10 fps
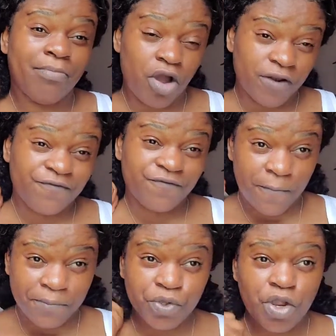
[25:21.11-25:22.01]
and the one that
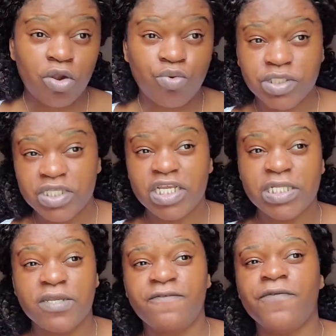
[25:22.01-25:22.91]
I bought from
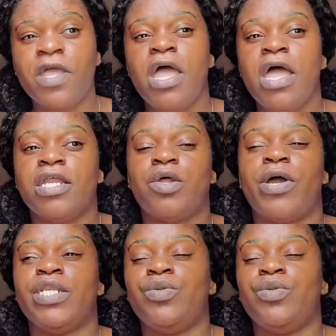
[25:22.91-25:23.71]
New York was negative?